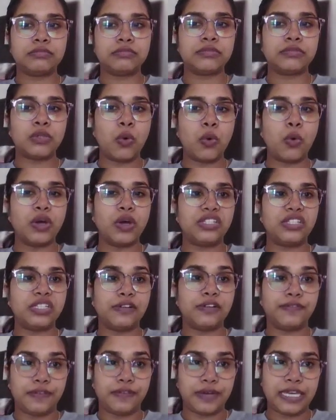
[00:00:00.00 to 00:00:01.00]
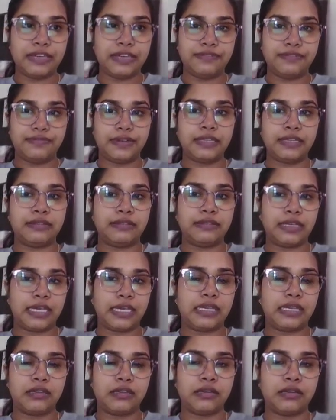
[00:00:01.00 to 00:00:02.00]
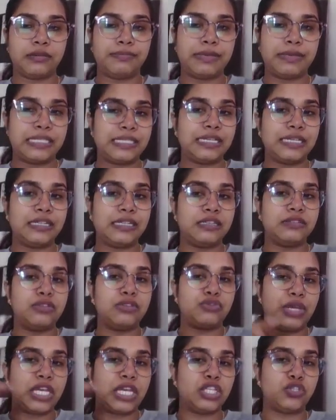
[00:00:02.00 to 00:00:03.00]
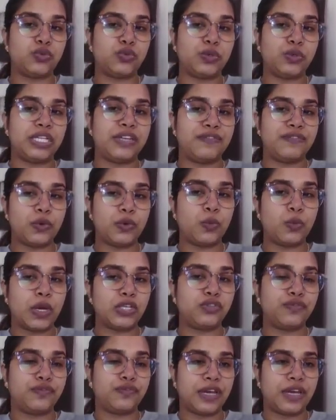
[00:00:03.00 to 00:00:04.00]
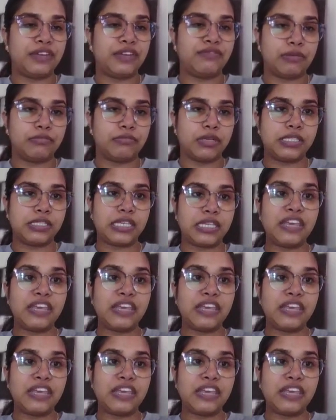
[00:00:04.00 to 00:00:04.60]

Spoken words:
go until 5. In the basically the range will give you 1 to 5 numbers.